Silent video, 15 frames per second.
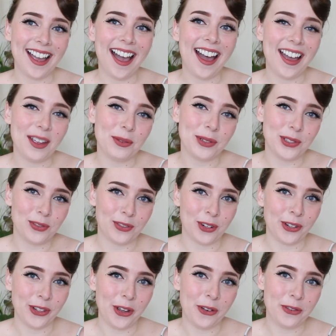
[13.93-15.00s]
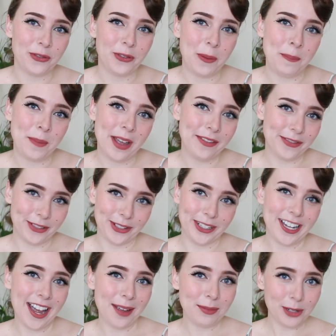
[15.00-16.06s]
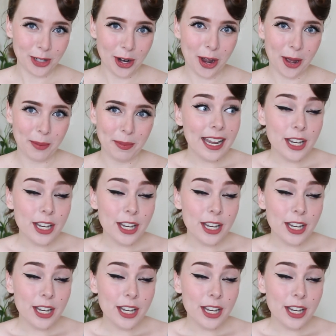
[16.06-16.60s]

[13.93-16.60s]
I was furloughed from my full time job.